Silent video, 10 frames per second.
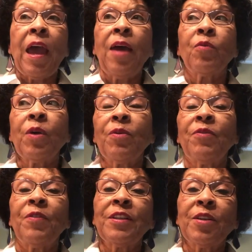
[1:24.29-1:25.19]
and we would
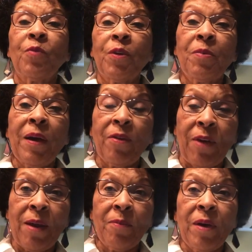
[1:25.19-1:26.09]
visit with my
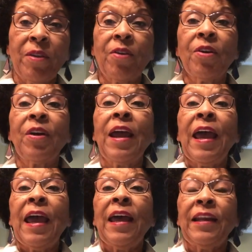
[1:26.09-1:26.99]
grandmother,
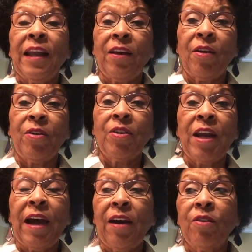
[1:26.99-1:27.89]
and I learned
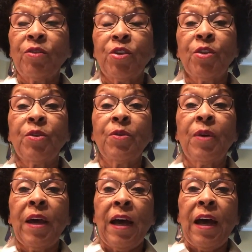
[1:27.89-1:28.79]
how to